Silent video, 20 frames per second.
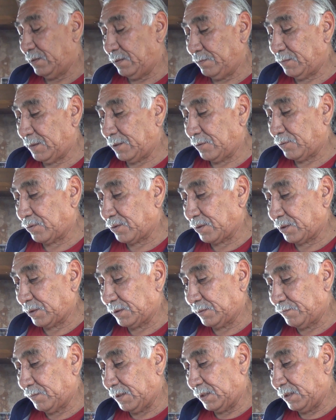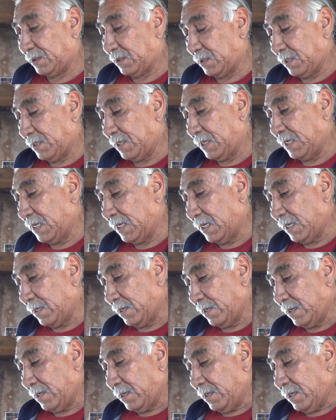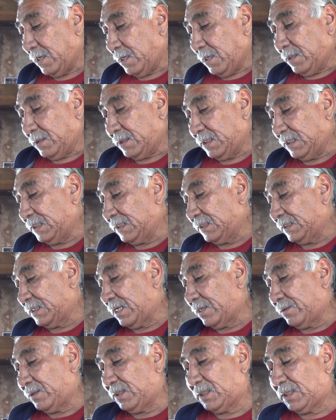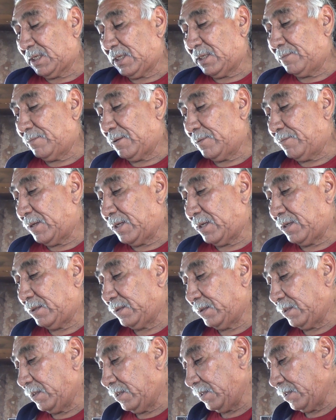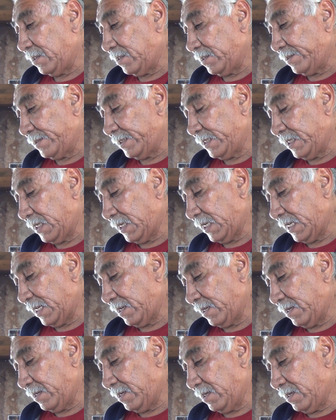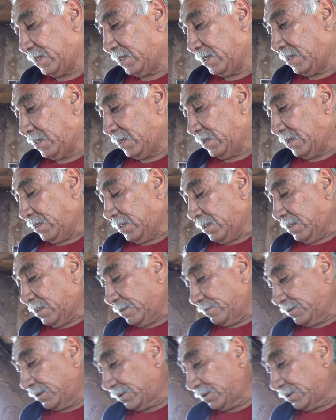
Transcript: my works, but this is how it came about, and I'm